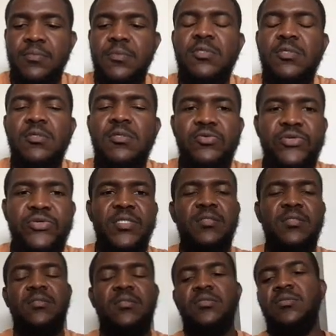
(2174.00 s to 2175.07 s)
Correct.
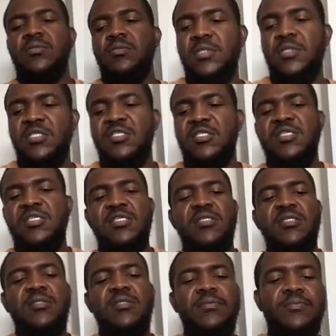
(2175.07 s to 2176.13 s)
So that's
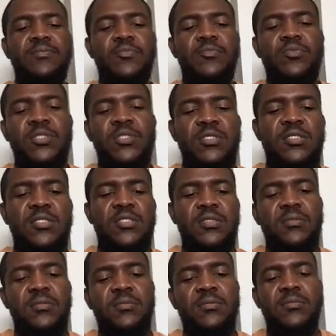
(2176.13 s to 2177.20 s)
nice. We did it.
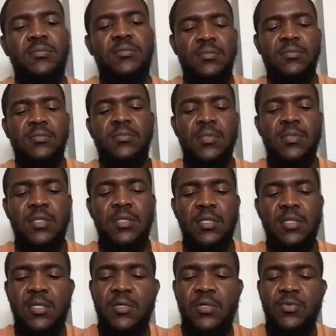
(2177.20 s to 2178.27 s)

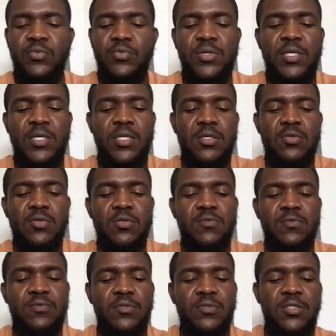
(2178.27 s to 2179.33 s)
We are good
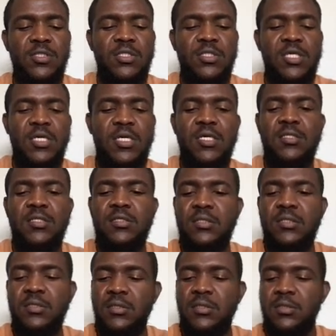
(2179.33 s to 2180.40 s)
for this
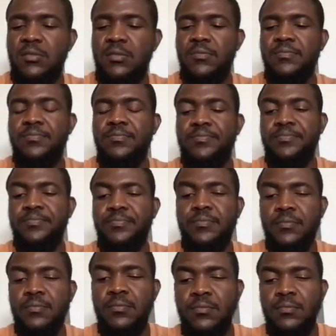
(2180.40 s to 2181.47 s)
tags.
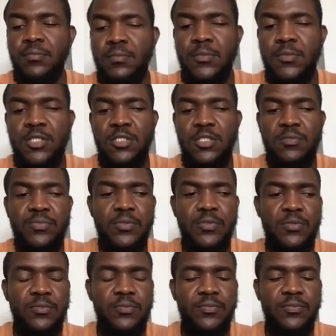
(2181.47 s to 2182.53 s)
Champion.